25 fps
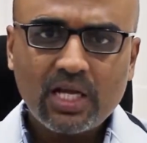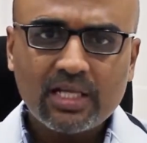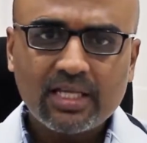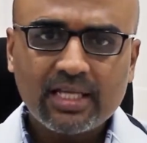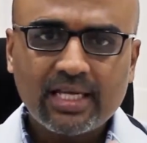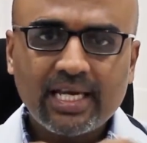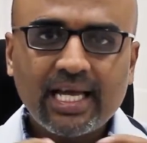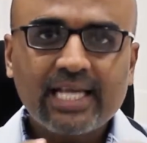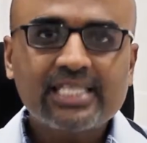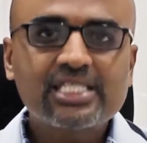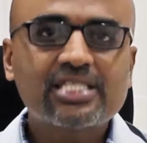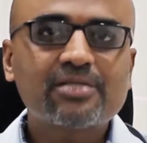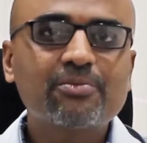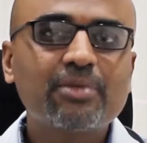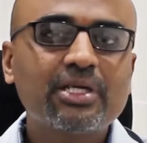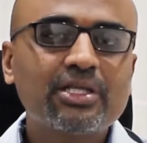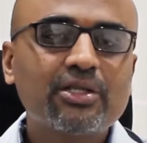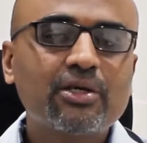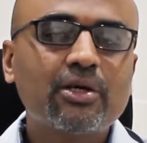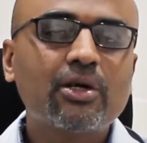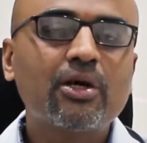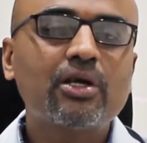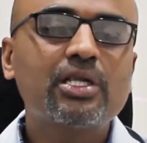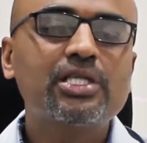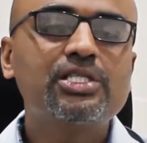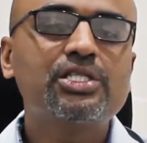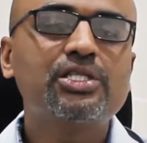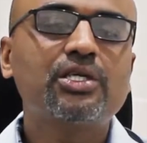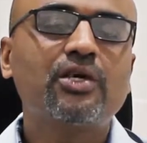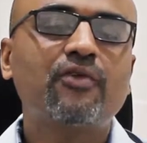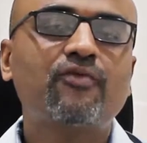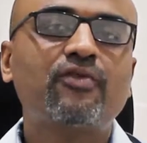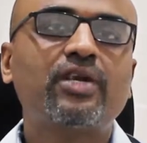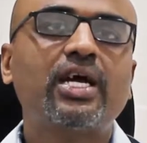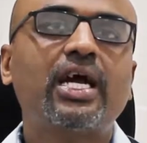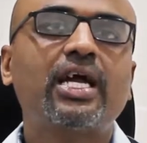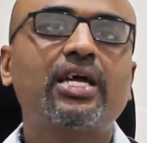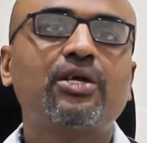The next methodology
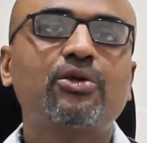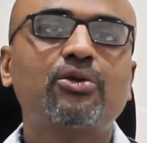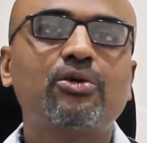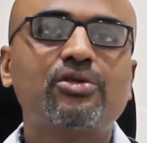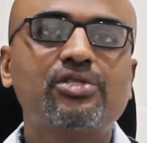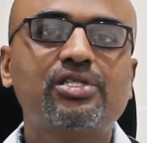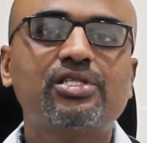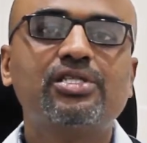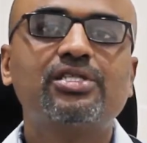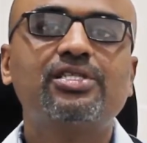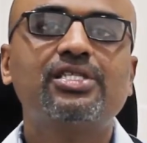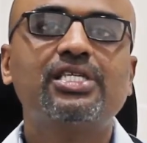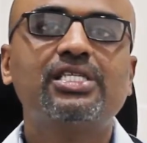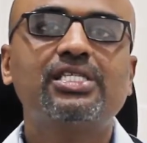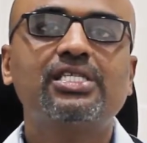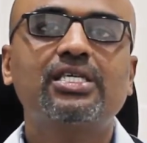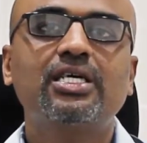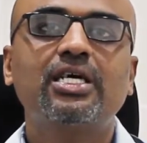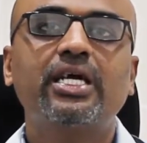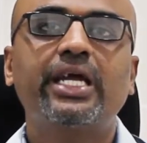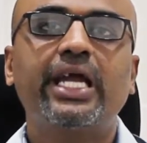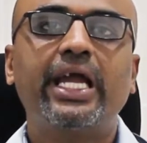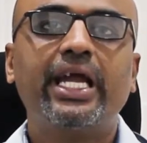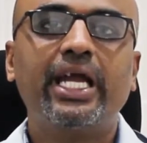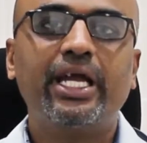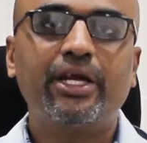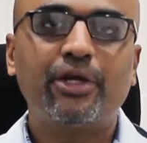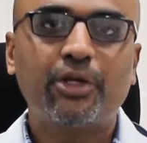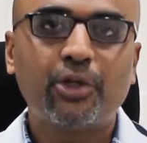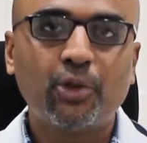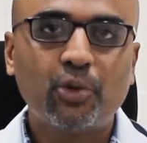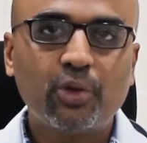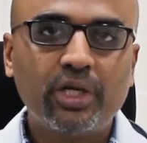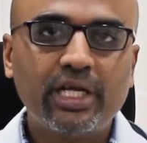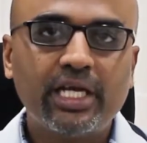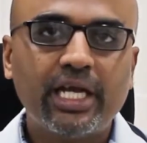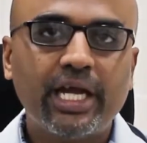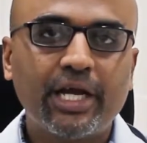of diagnosis is a
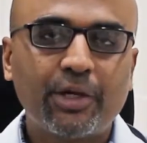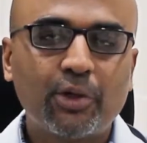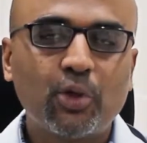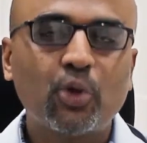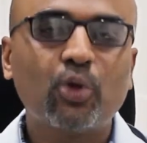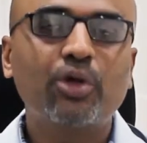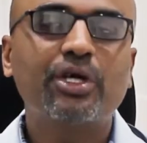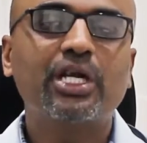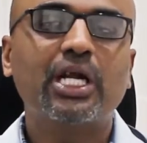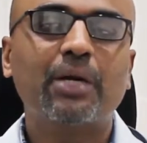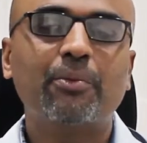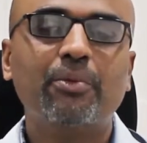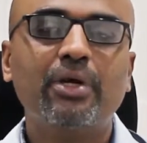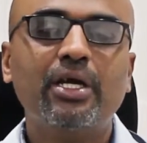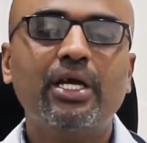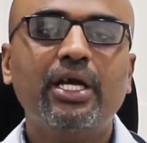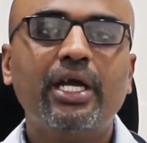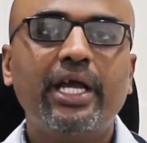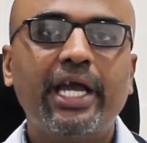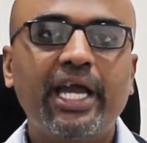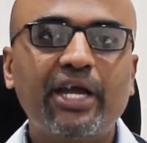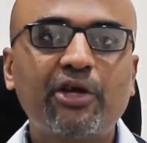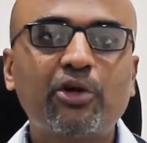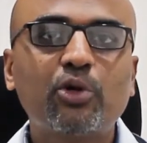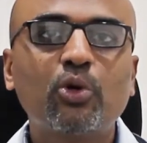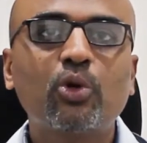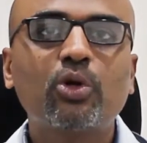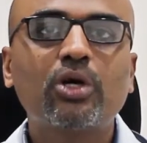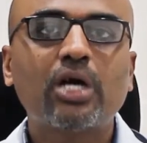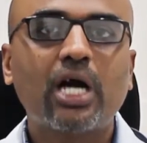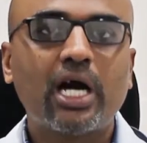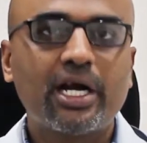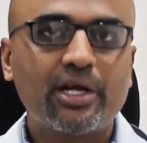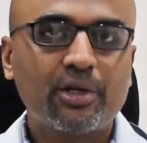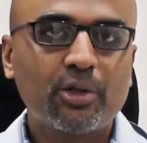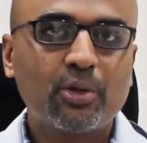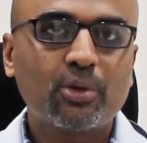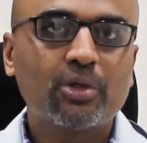2D
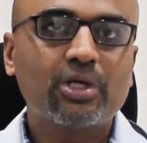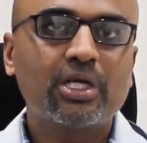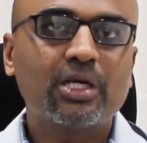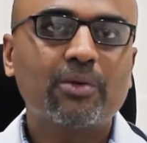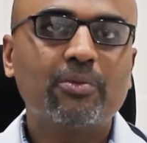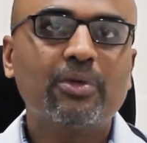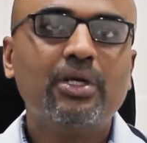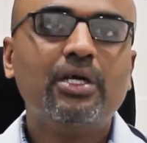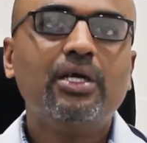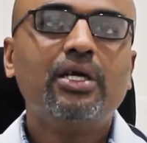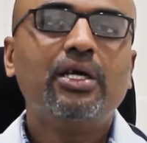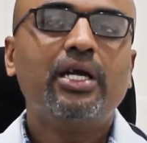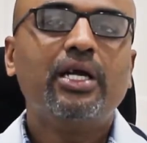echocardiogram.